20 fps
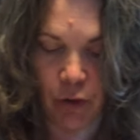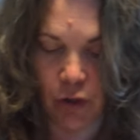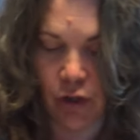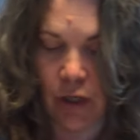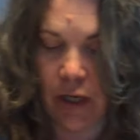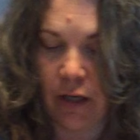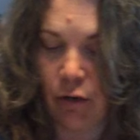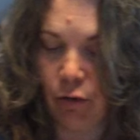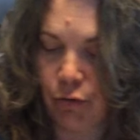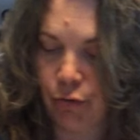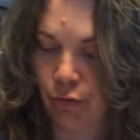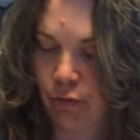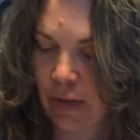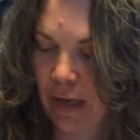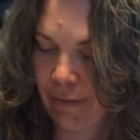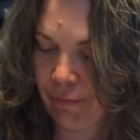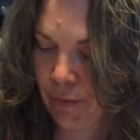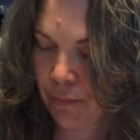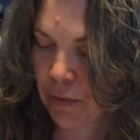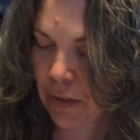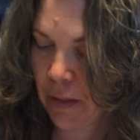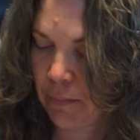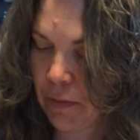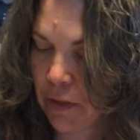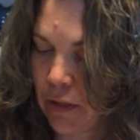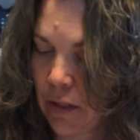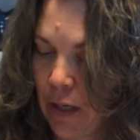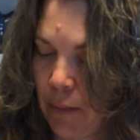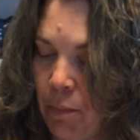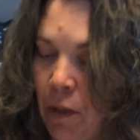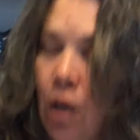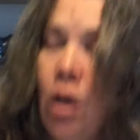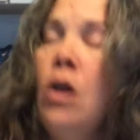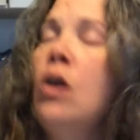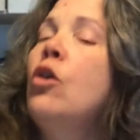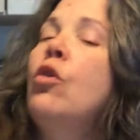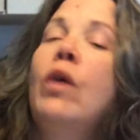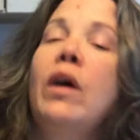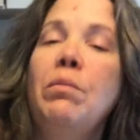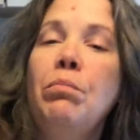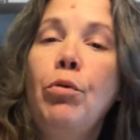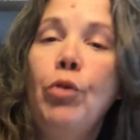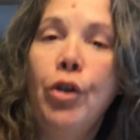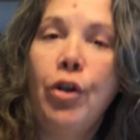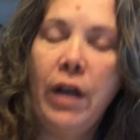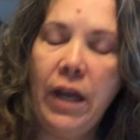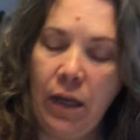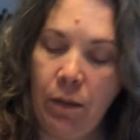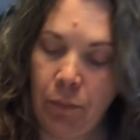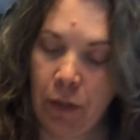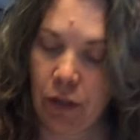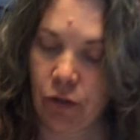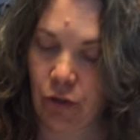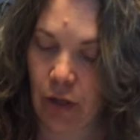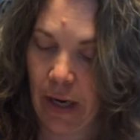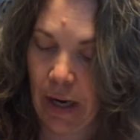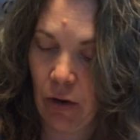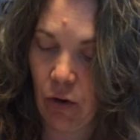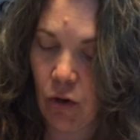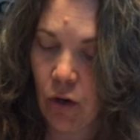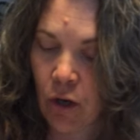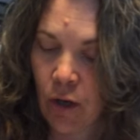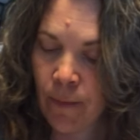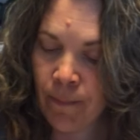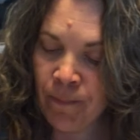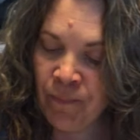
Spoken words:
which I go through that from time to time, go ahead and pull your hand mixer out,